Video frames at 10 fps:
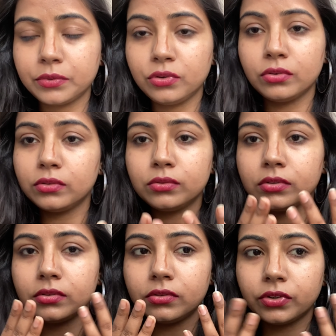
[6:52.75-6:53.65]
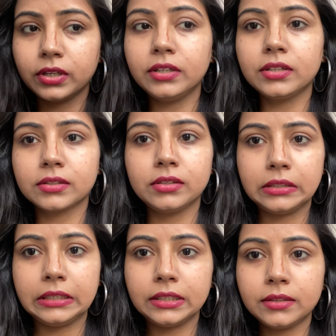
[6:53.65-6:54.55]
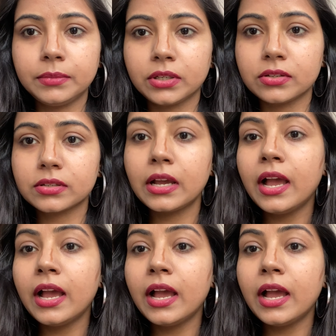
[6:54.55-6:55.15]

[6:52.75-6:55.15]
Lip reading: You really doesn't need it because